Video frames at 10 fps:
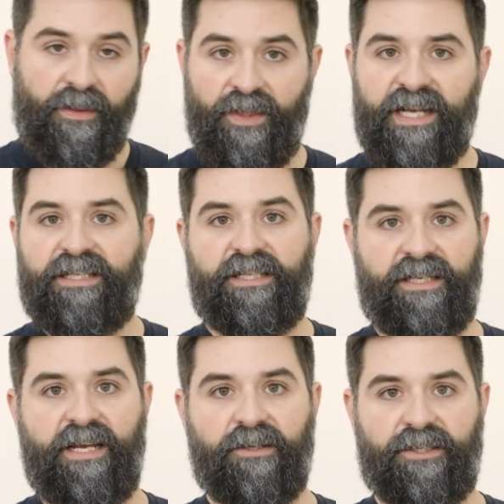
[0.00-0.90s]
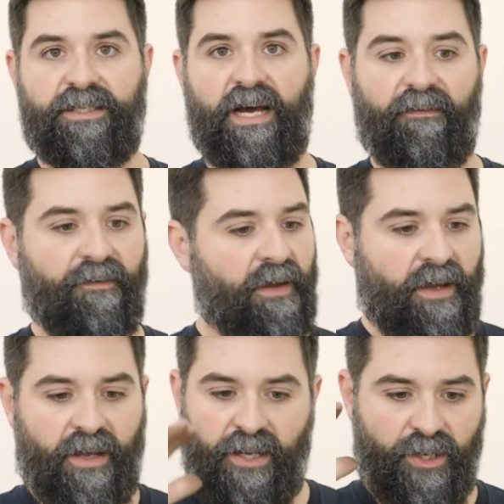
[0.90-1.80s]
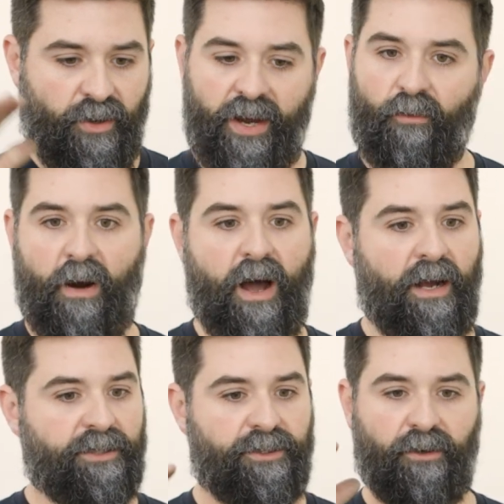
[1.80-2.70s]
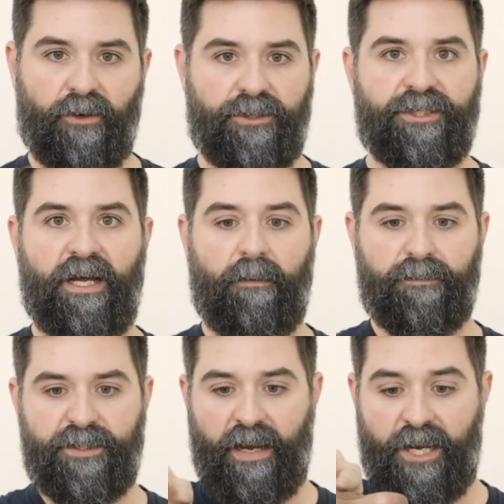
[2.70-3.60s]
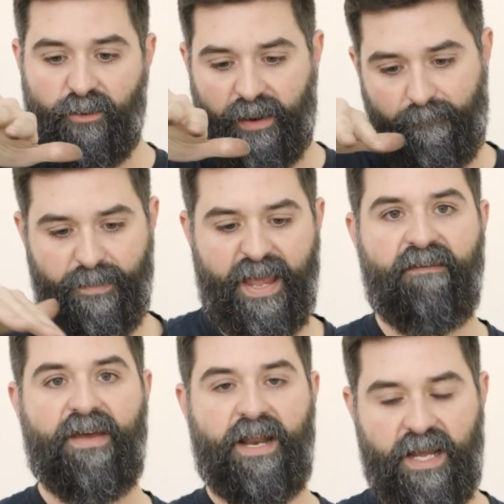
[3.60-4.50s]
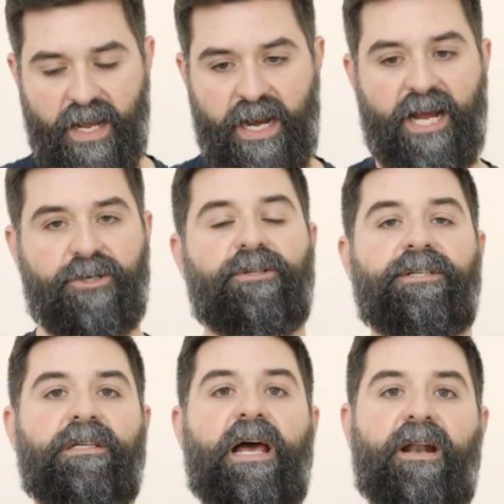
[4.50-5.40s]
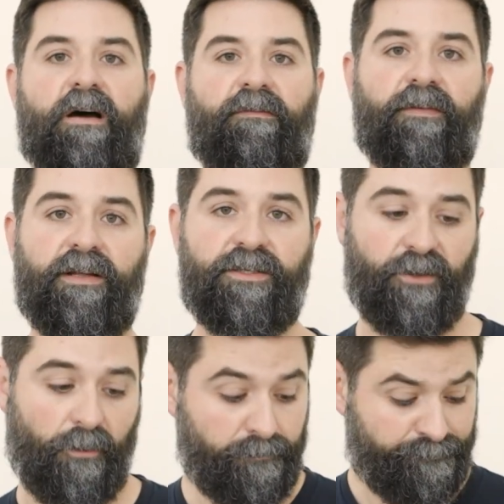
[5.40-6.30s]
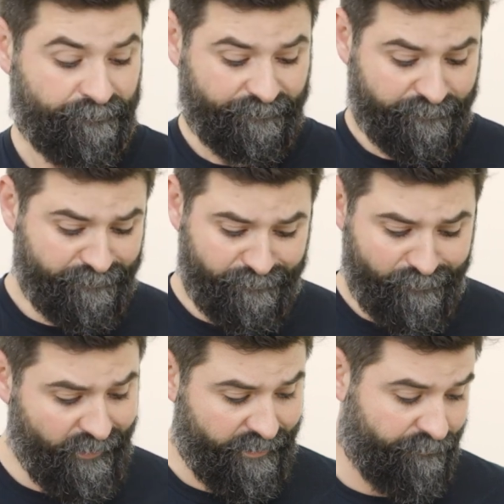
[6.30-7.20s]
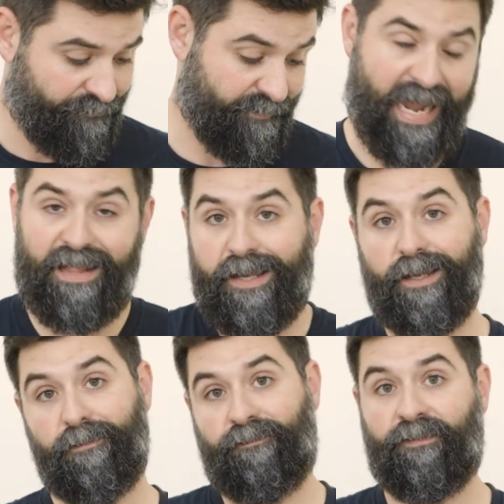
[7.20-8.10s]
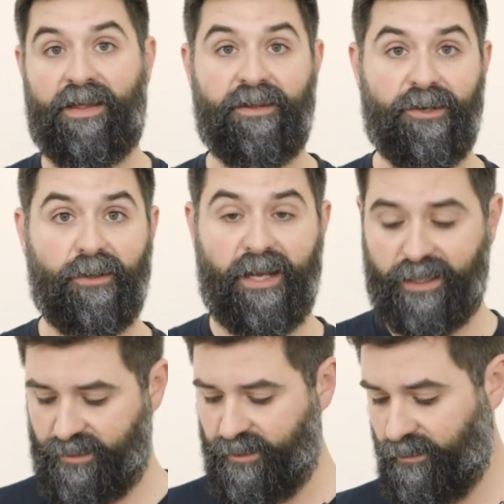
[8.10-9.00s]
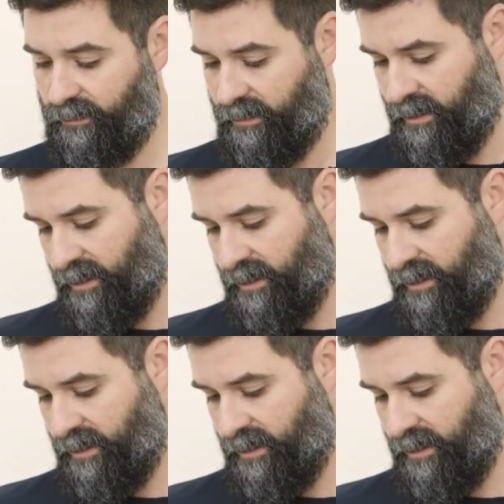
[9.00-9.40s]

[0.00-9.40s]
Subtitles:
This steel stuff, you hit rocks or stumps and you can pivot and actually slide off of it. So I like it. I think you'll like it too.